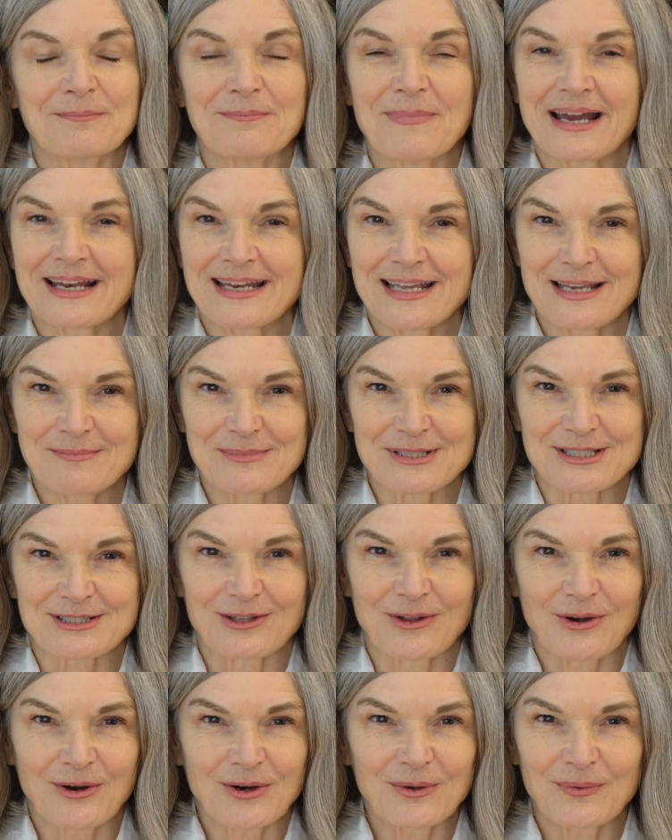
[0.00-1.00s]
My name is
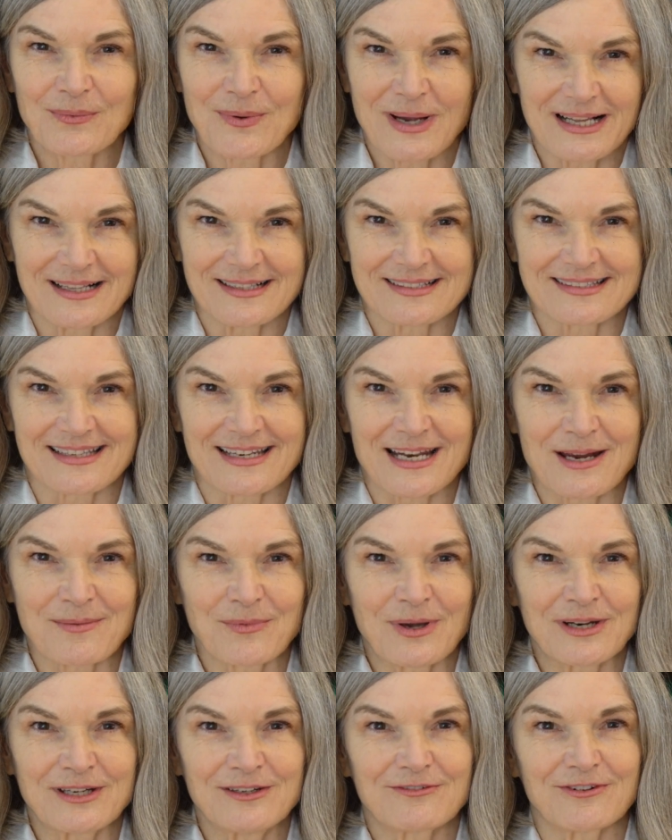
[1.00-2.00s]
Laura Wells, and
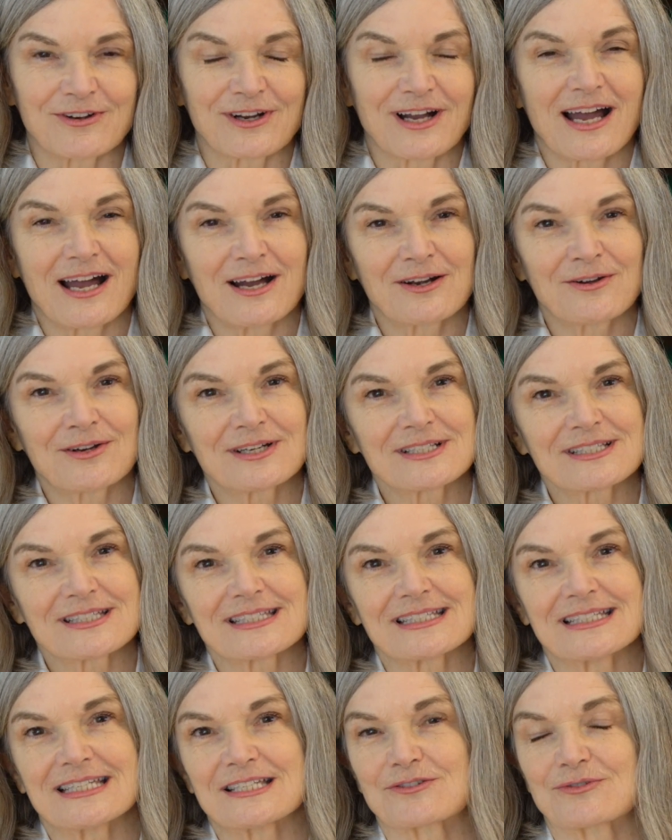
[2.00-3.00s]
I'm running for
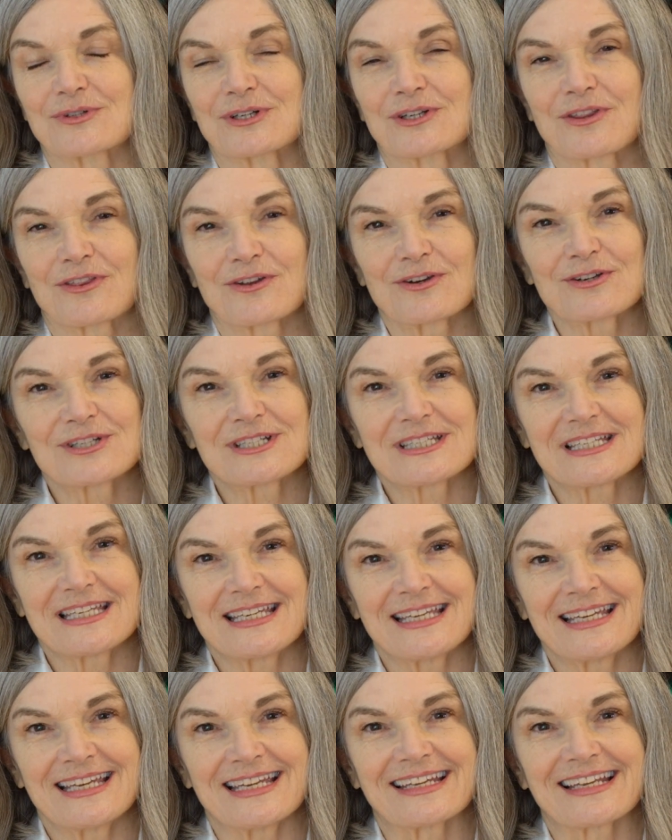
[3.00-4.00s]
Congress, District
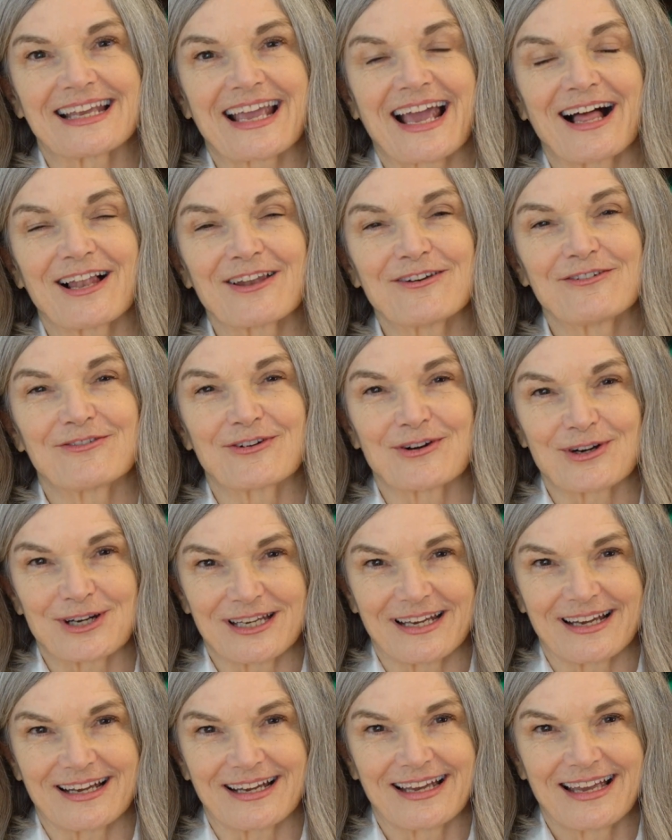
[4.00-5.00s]
13 in
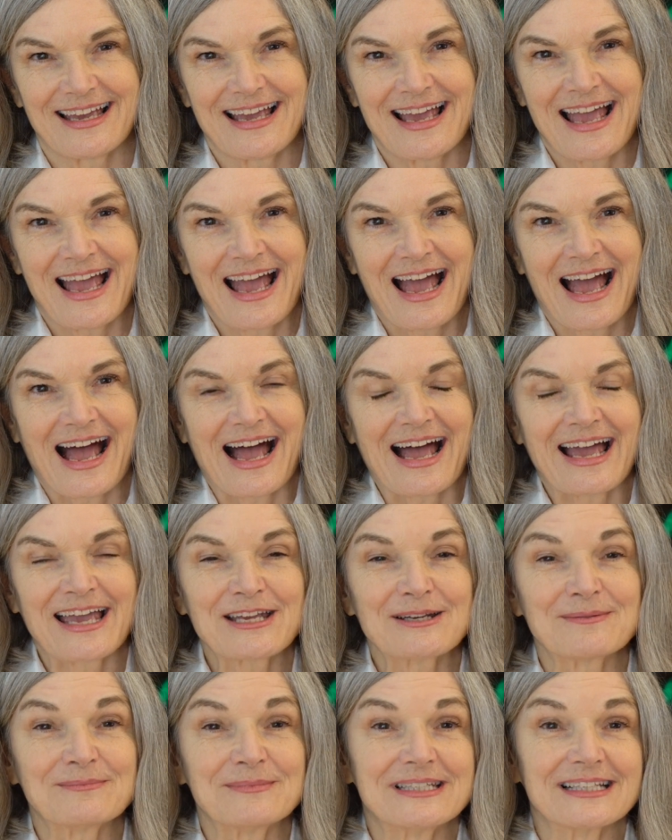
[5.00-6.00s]
California. I
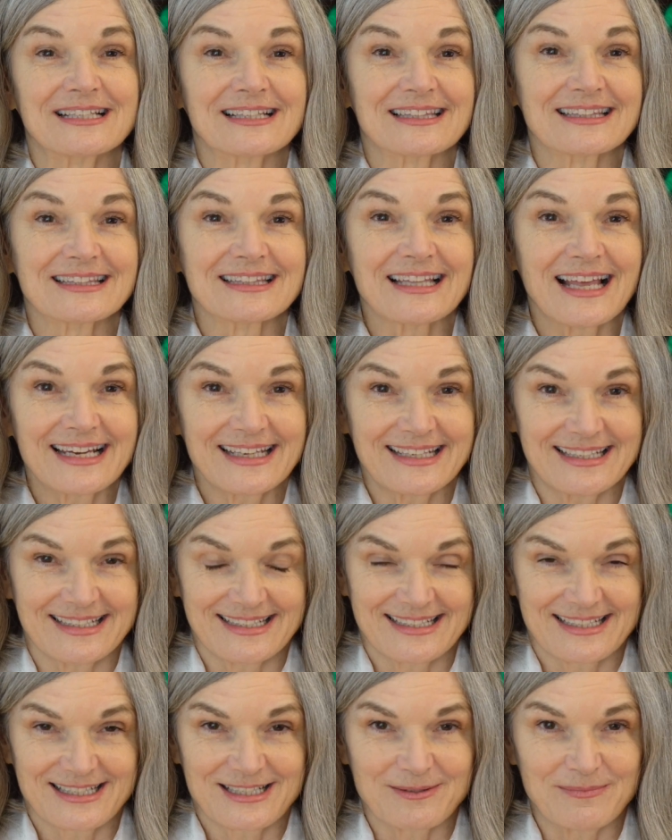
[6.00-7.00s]
am
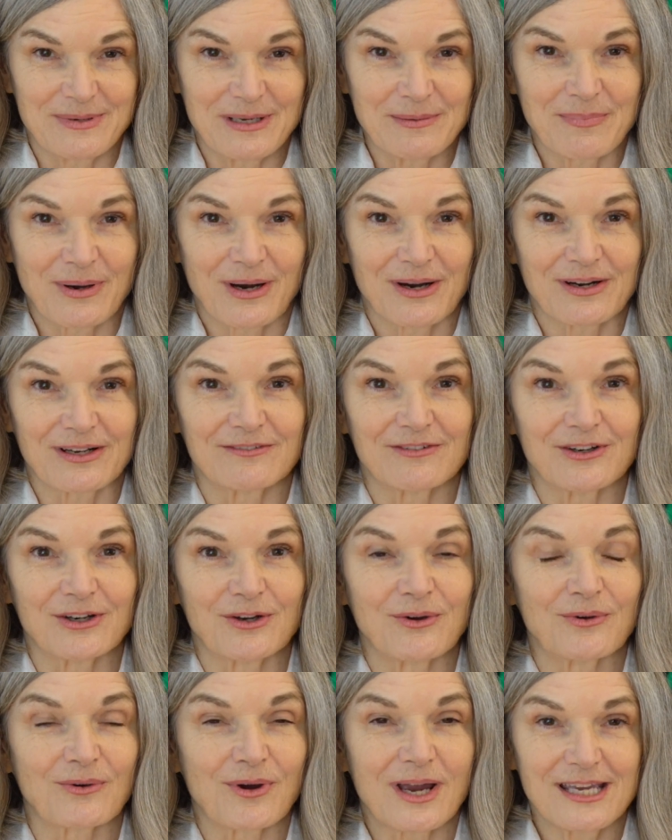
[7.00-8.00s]
delighted to be part of a
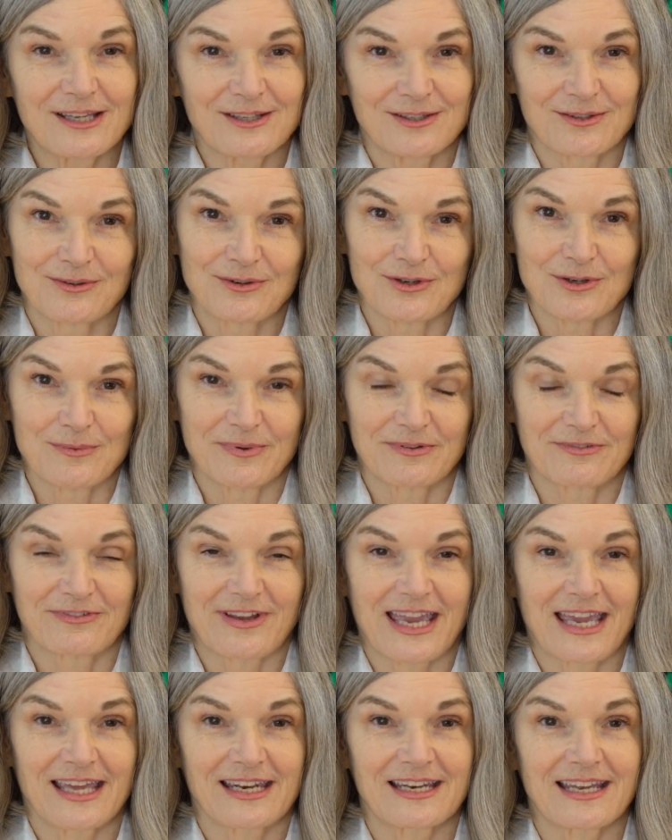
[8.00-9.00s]
great group of
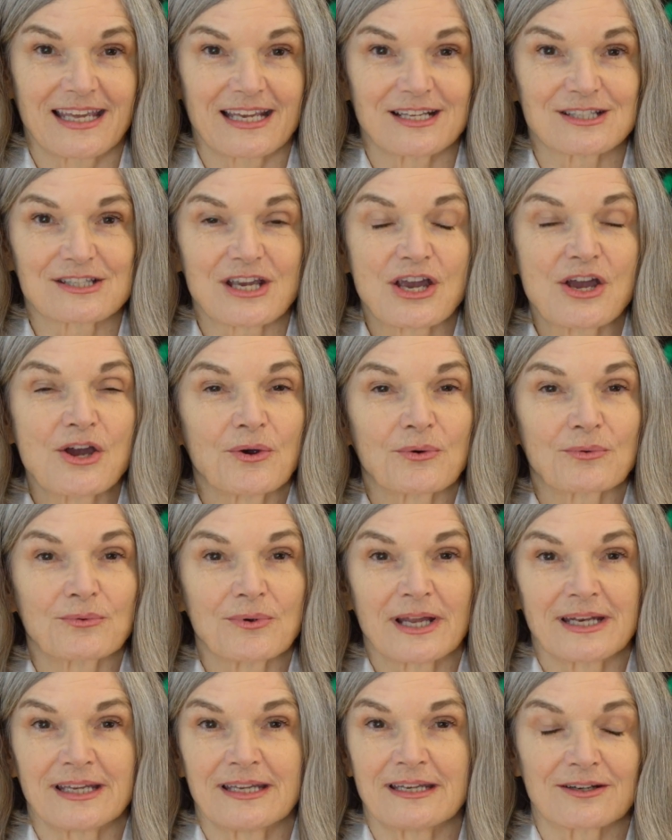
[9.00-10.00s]
candidates
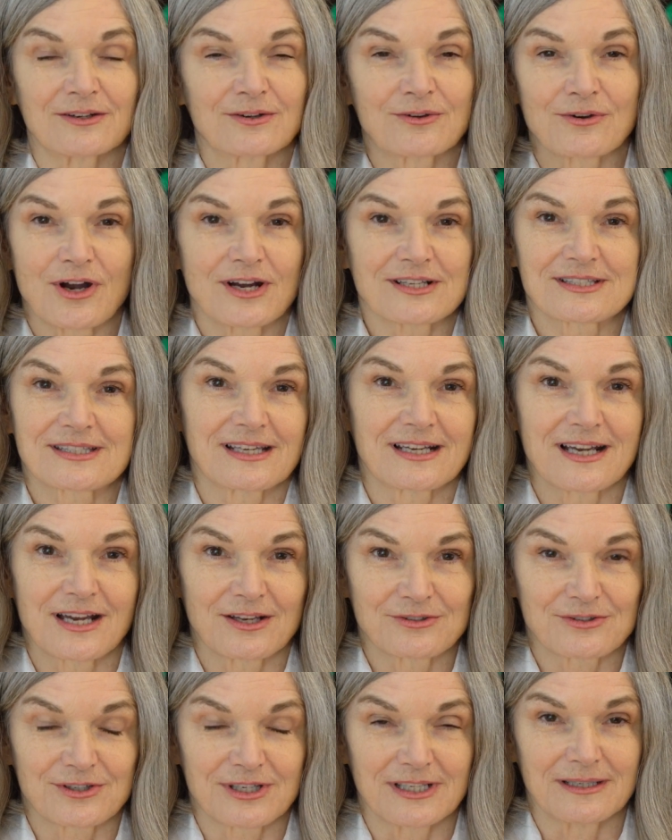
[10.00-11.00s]
running across the
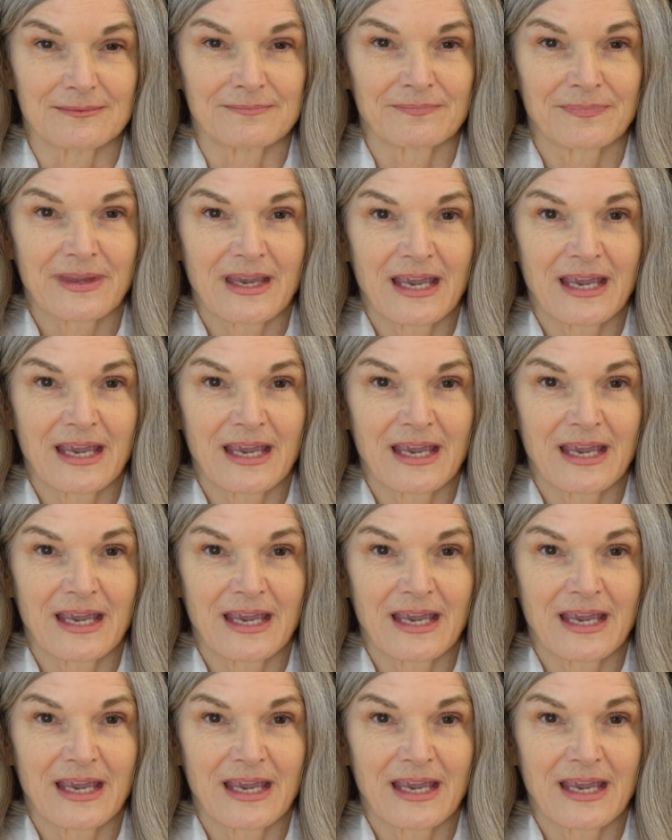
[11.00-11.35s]
country.